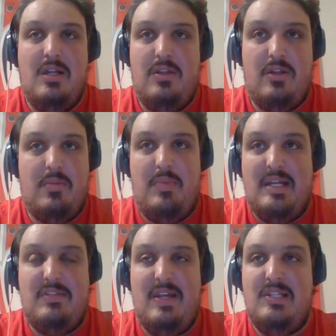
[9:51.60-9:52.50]
They're the
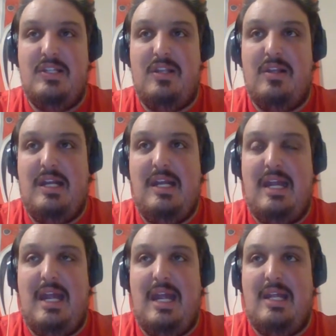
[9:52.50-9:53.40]
best fans in the
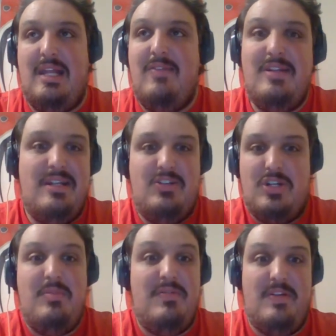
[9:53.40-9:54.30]
league. And they even did a
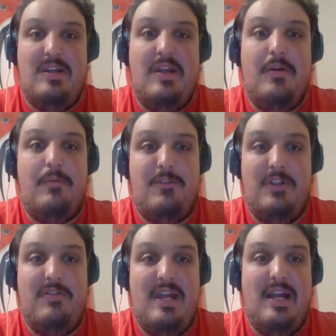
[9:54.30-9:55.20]
tribute video for
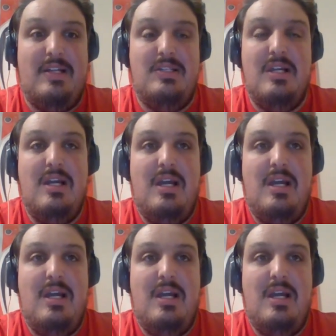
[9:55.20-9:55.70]
the fans.